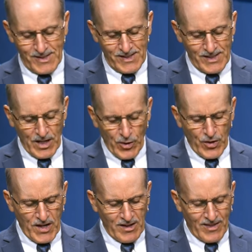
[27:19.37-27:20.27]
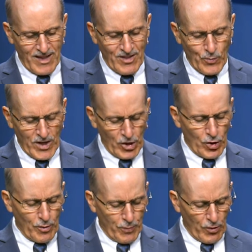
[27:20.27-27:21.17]
The other thing that we
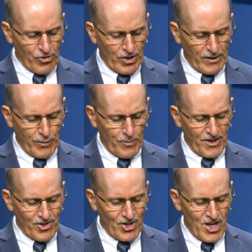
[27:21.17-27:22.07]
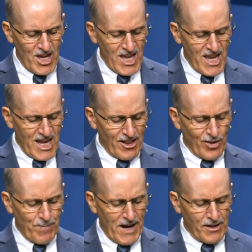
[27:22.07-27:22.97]
learn personally from this, in
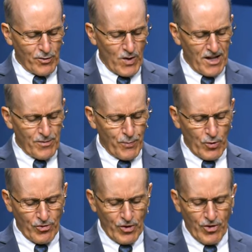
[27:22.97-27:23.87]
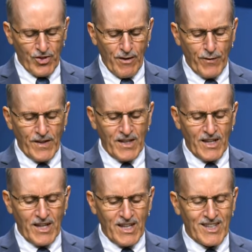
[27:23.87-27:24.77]
spite of Christ's personal suffering,
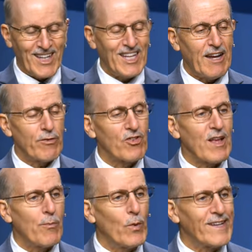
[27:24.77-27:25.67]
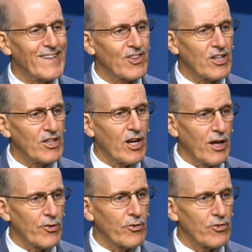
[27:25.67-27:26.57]
did he ever stop witnessing to
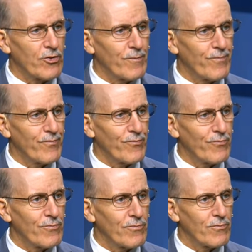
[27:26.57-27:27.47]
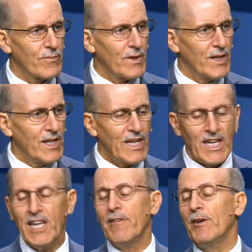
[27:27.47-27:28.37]
others?
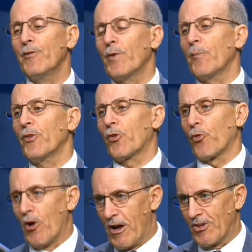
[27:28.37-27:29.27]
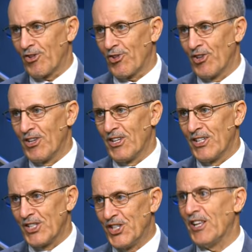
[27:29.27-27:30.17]
Even from the cross,
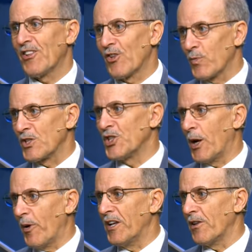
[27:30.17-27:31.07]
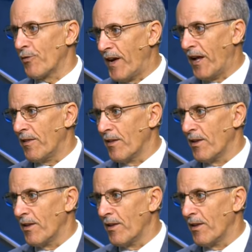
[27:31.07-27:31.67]
Jesus was sharing his faith.